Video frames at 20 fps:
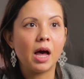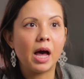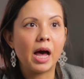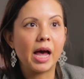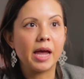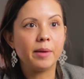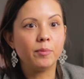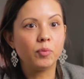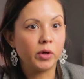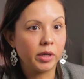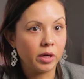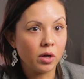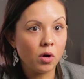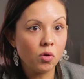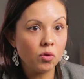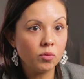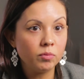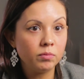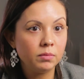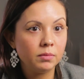I brought it
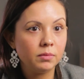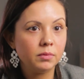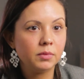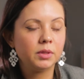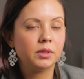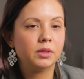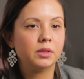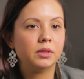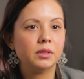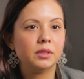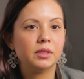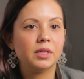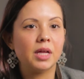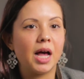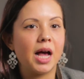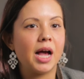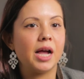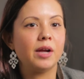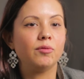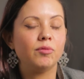home.
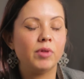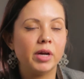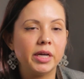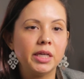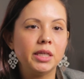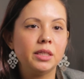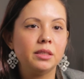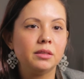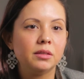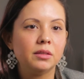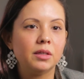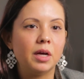I read it.